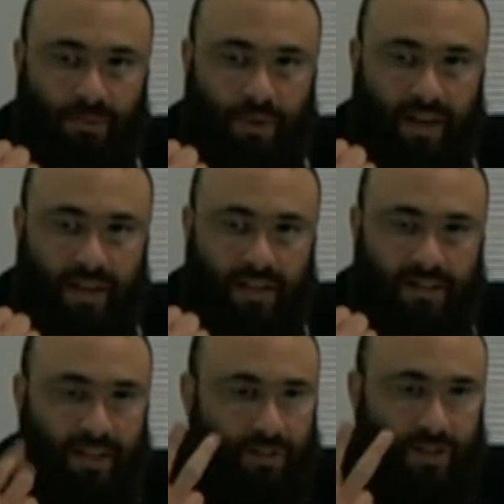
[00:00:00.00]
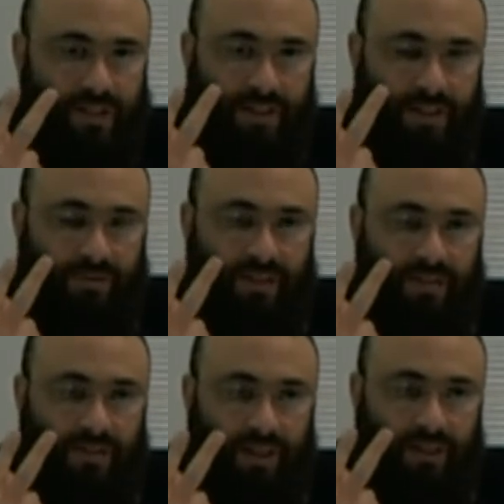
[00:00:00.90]
past is just a
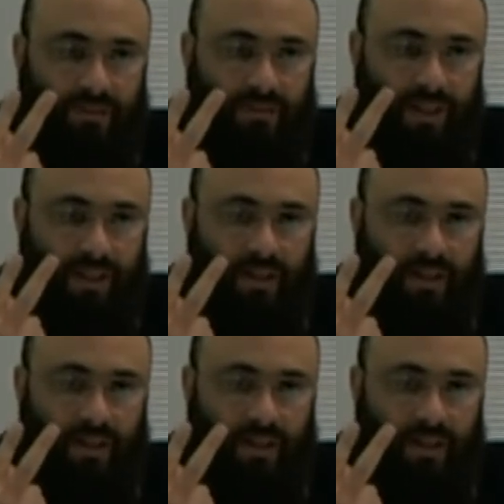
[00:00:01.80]
difference of